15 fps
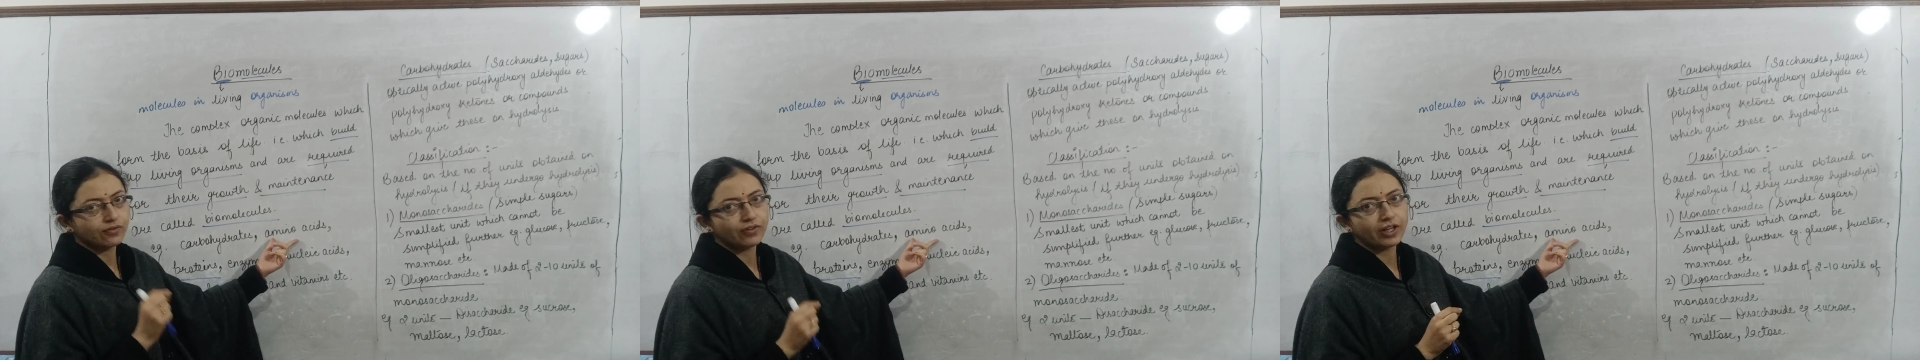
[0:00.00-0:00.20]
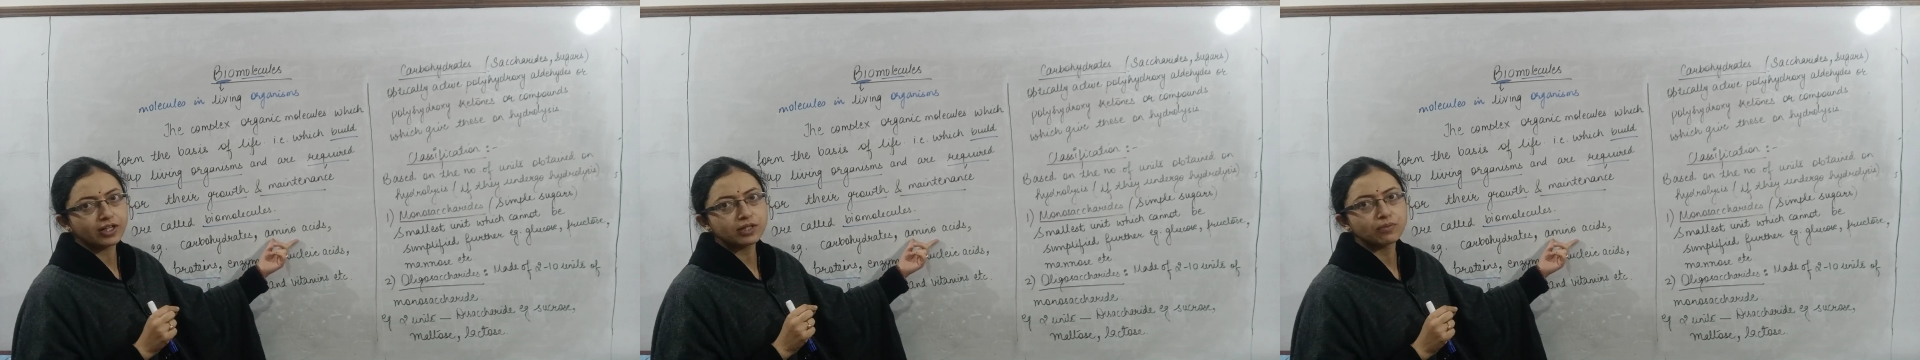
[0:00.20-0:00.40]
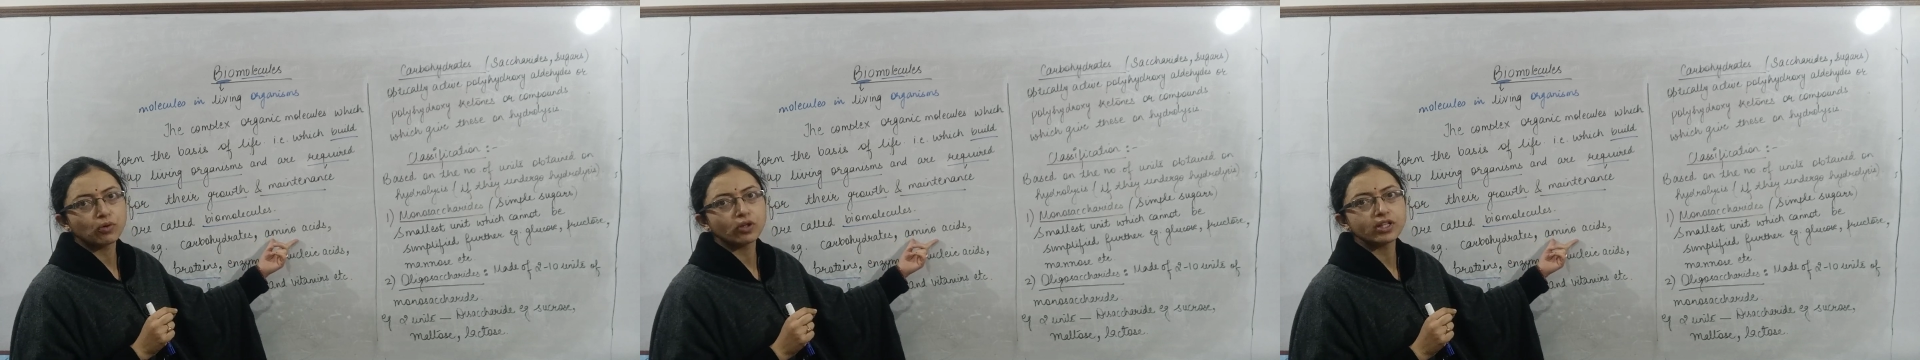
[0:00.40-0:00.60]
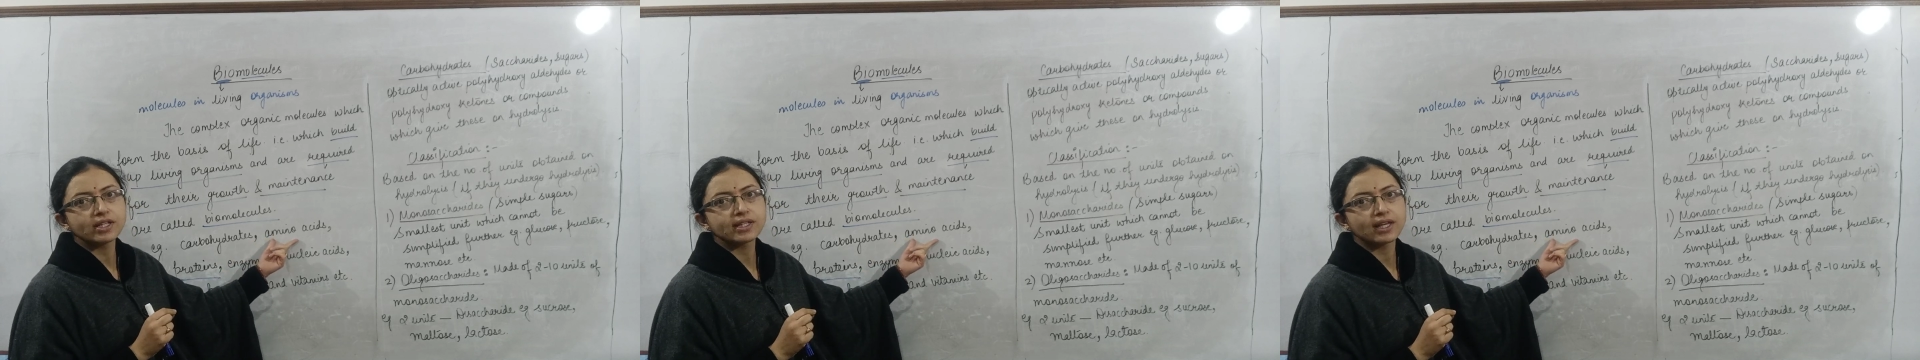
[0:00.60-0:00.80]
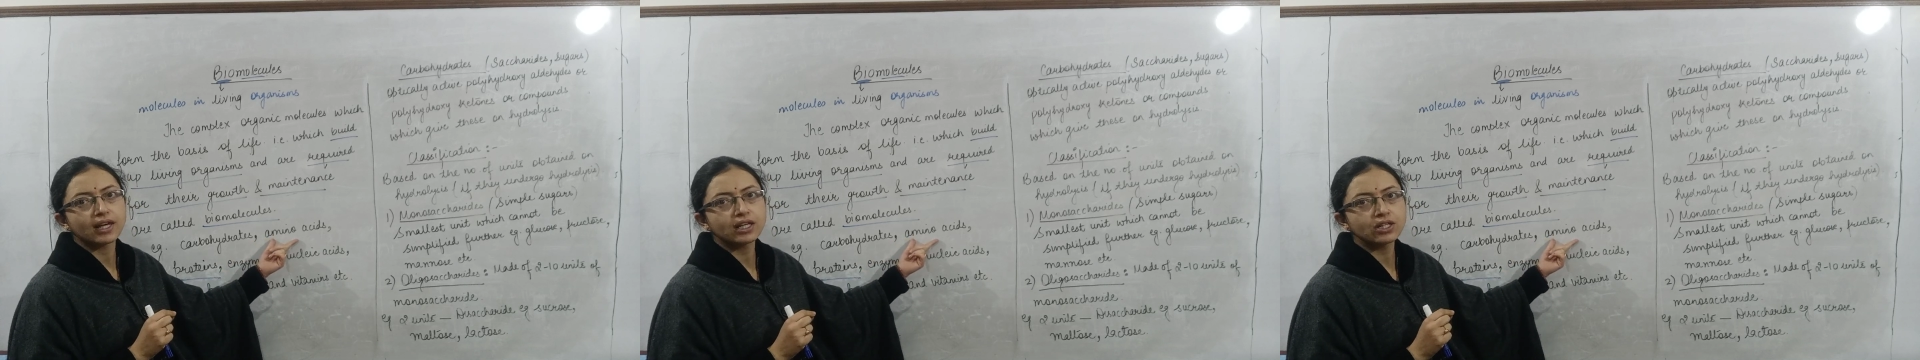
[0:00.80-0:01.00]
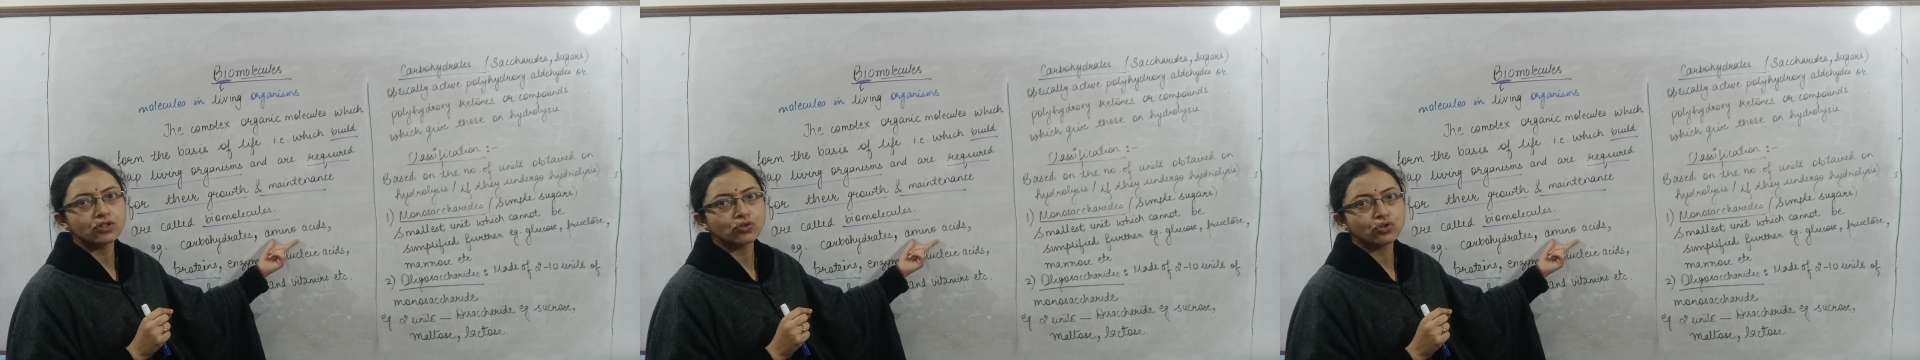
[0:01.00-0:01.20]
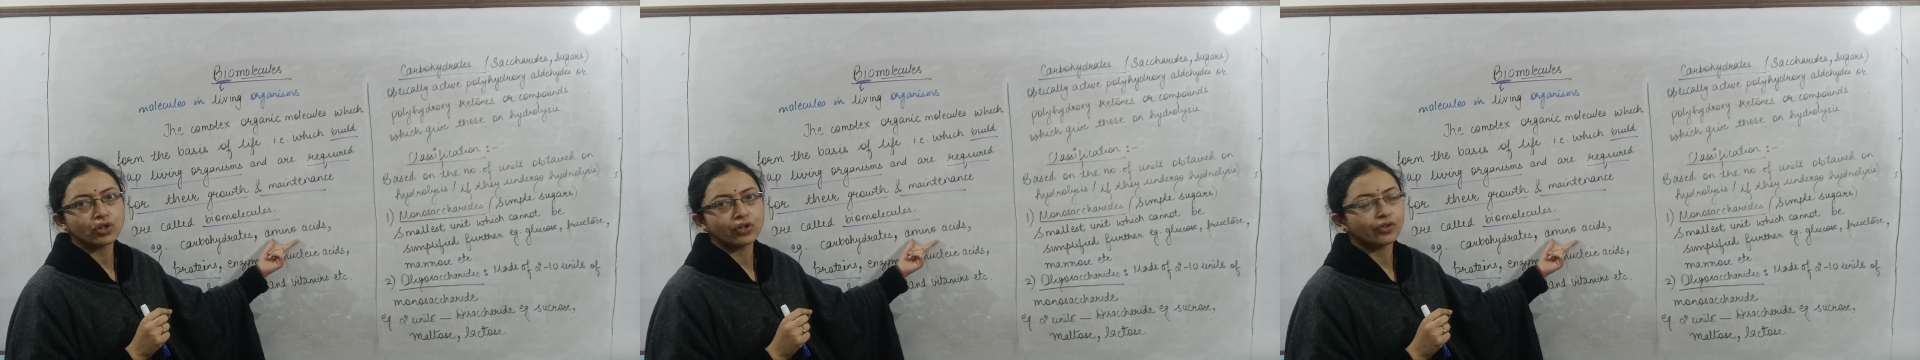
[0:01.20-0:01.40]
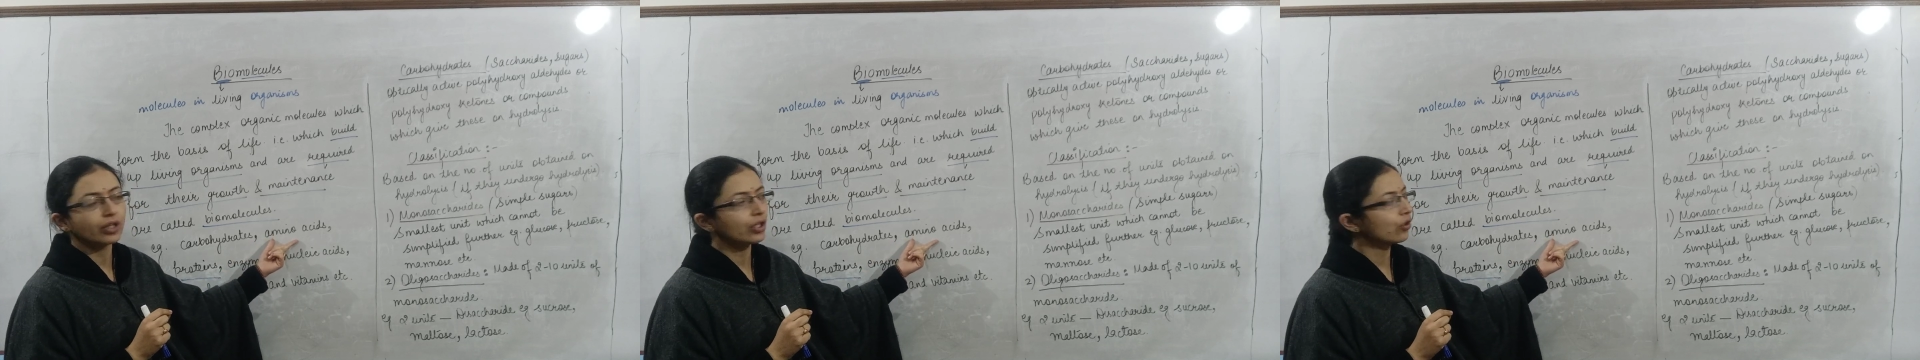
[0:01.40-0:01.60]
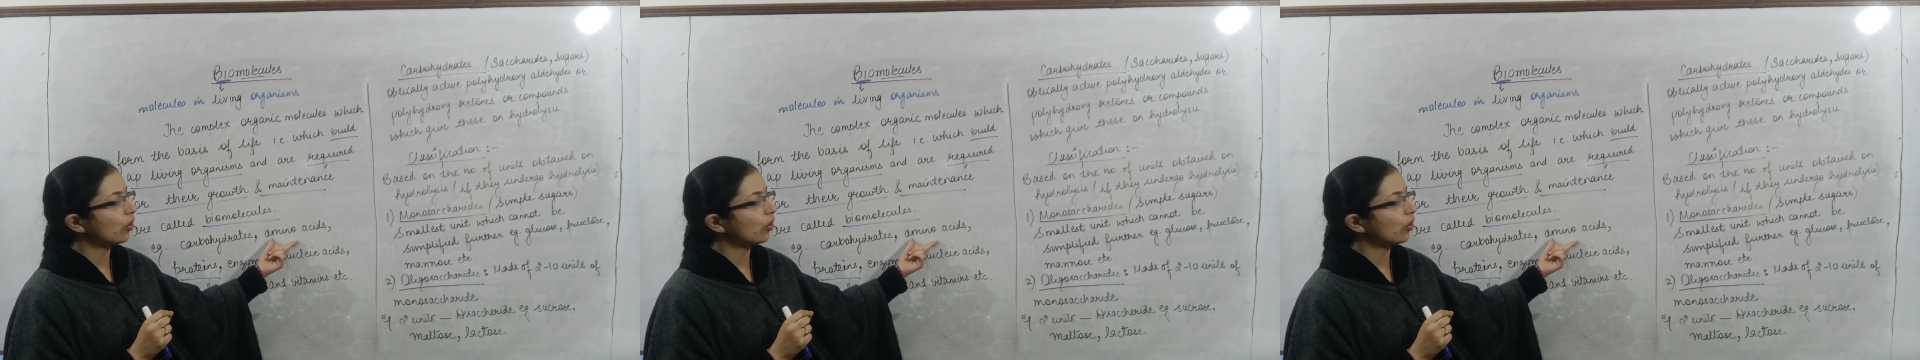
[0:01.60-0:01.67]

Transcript: very small in size, so generally